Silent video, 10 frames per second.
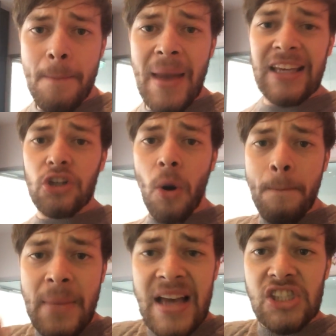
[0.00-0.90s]
Make your
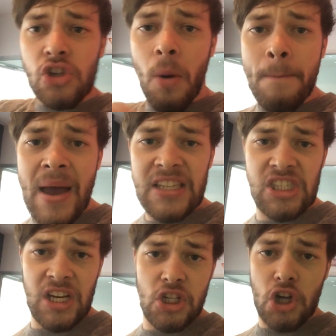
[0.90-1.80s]
mess your
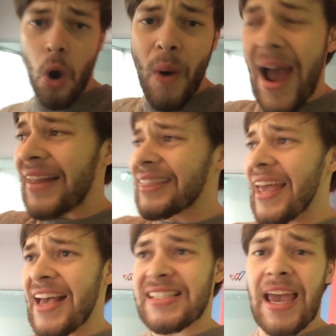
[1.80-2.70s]
message. Go out
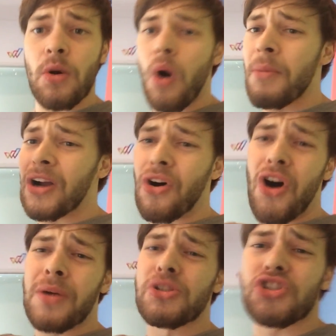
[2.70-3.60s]
there. Say, oh my
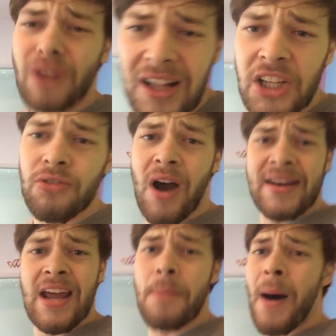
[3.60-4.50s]
God, I'm struggling
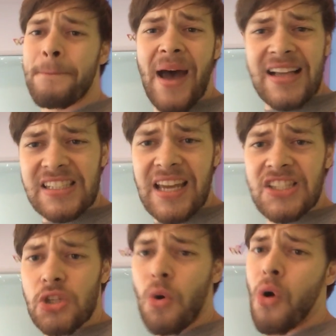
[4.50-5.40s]
right now. My back's
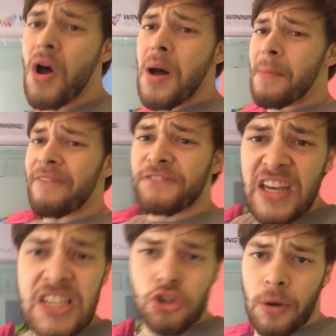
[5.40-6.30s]
against the wall. My
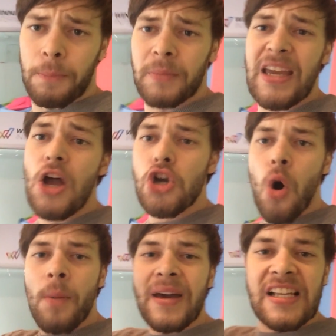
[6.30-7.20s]
fear's crippling me.
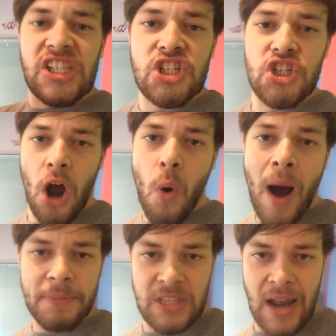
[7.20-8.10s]
No, I'm going to show
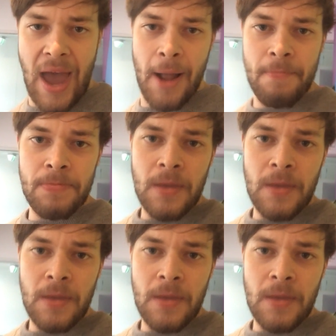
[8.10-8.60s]
up today.